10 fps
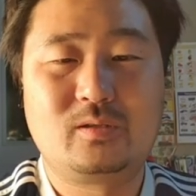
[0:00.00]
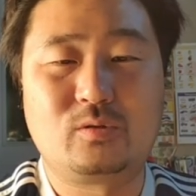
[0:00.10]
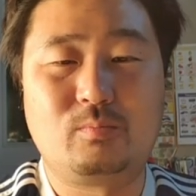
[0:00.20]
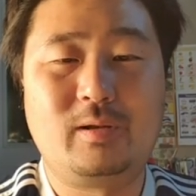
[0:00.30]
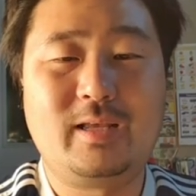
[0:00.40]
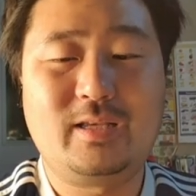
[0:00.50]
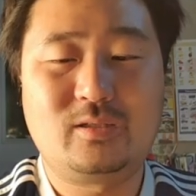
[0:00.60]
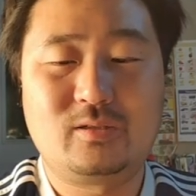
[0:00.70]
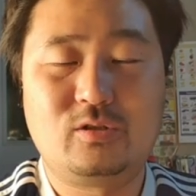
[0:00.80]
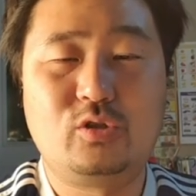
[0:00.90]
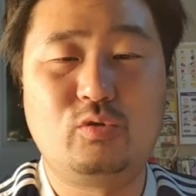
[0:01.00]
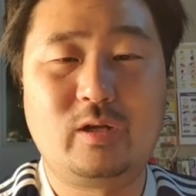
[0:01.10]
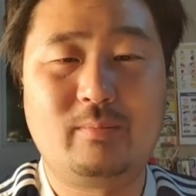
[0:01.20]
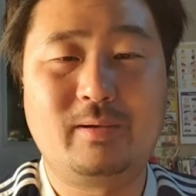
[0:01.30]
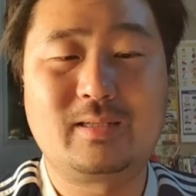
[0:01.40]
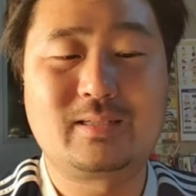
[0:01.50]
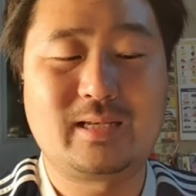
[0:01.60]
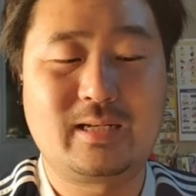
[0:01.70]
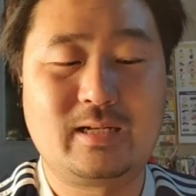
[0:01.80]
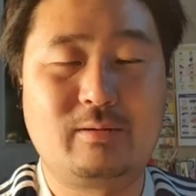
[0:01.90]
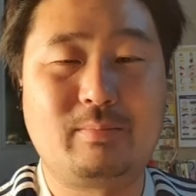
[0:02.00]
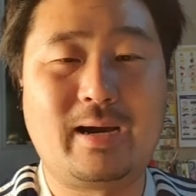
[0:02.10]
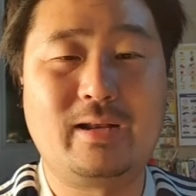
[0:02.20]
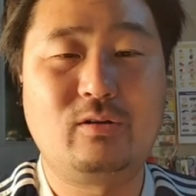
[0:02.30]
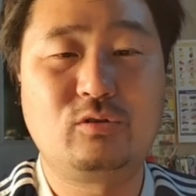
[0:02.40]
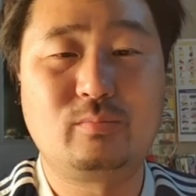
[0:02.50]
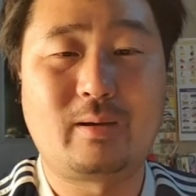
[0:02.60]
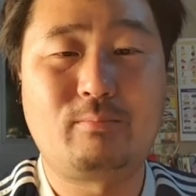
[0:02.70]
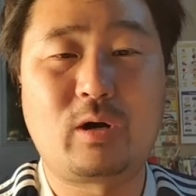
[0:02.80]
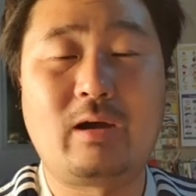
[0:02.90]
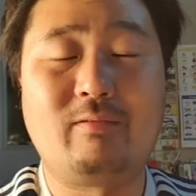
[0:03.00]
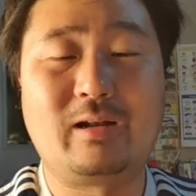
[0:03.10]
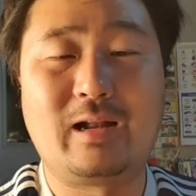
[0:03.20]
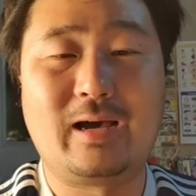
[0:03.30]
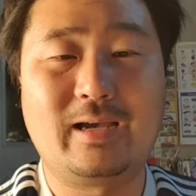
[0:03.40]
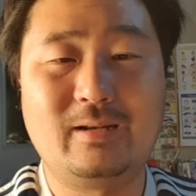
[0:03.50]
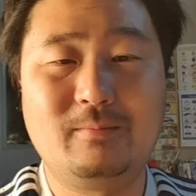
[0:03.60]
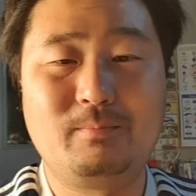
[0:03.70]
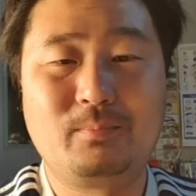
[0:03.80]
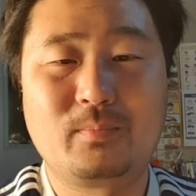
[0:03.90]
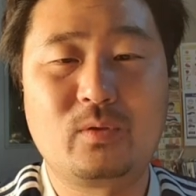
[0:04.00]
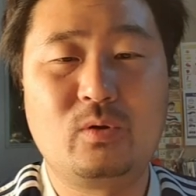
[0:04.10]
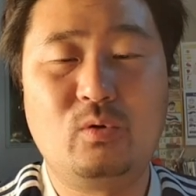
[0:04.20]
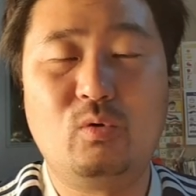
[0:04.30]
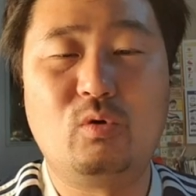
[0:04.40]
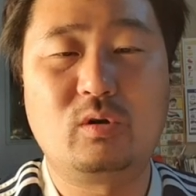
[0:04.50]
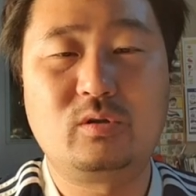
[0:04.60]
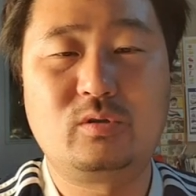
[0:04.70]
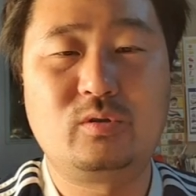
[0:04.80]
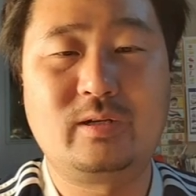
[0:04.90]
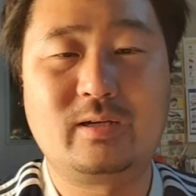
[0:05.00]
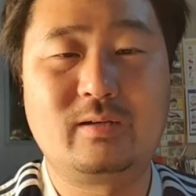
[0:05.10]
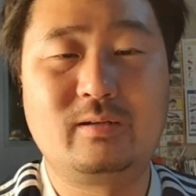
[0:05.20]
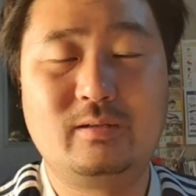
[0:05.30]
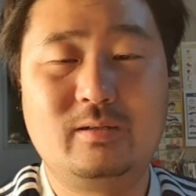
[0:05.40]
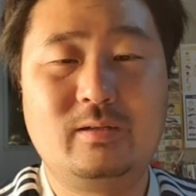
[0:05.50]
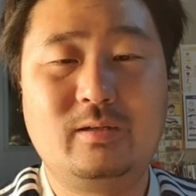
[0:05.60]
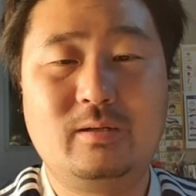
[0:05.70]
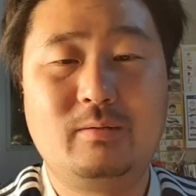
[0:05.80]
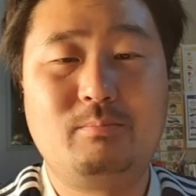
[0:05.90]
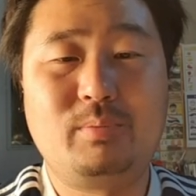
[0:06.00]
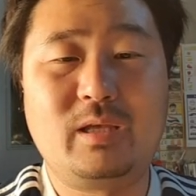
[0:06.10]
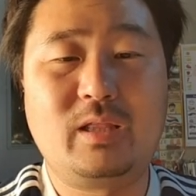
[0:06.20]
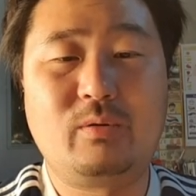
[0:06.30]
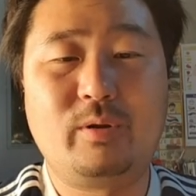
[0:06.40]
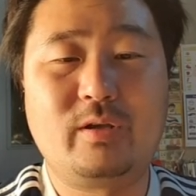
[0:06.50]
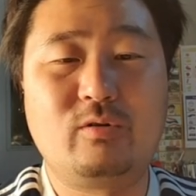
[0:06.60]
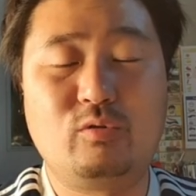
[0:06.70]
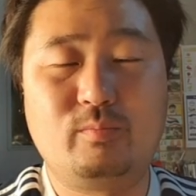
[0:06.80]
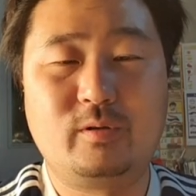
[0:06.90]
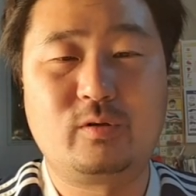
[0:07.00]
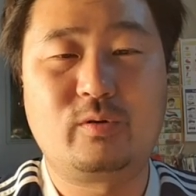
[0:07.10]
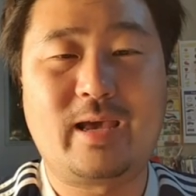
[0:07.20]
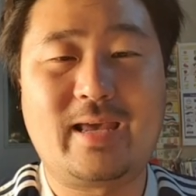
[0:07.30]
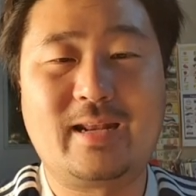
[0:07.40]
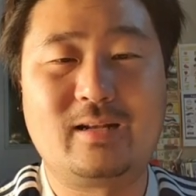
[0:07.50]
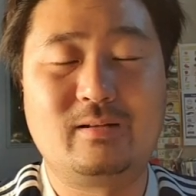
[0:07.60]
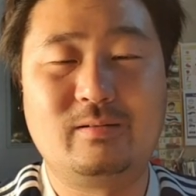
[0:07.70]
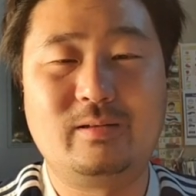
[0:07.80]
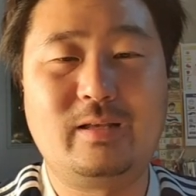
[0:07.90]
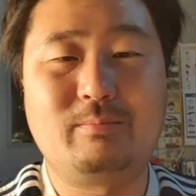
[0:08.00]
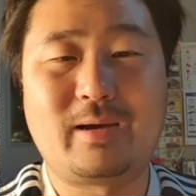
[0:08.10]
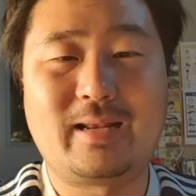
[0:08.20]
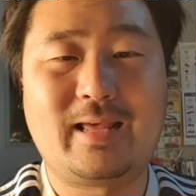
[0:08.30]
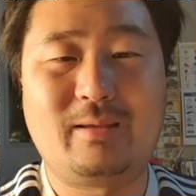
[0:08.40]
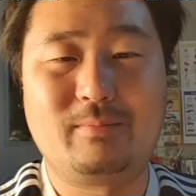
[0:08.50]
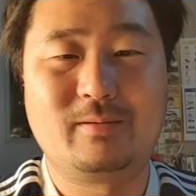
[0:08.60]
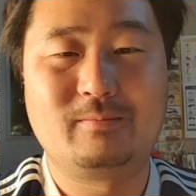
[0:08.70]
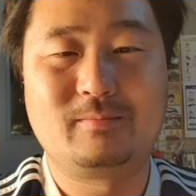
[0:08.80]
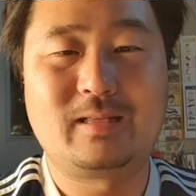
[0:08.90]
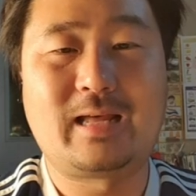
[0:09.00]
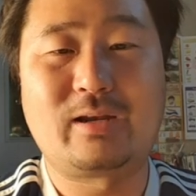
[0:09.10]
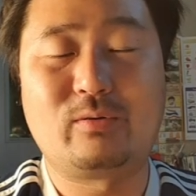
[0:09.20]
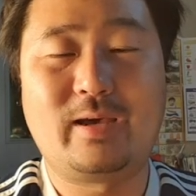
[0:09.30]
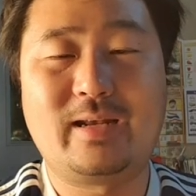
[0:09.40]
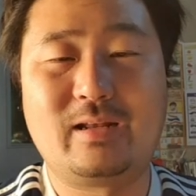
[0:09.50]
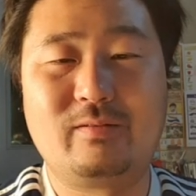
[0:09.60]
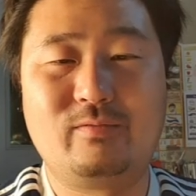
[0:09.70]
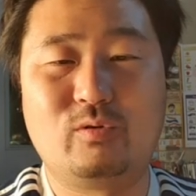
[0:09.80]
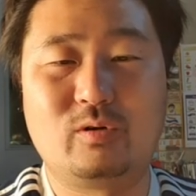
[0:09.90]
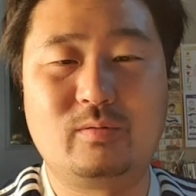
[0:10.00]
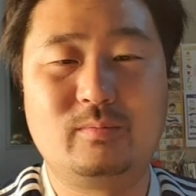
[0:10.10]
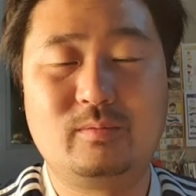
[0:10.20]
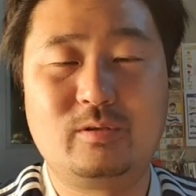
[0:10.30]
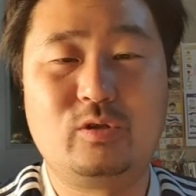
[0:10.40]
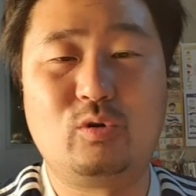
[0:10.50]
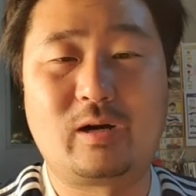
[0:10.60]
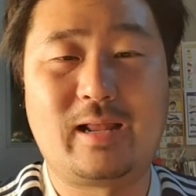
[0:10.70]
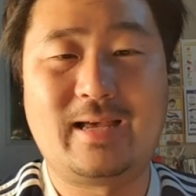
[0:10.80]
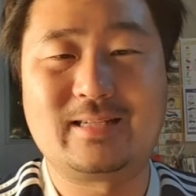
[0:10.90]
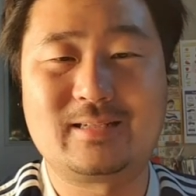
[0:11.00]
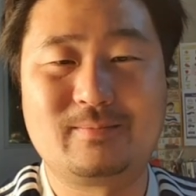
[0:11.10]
So please do them and send them either to my private line or to the P3 group created in my name that I created for your class.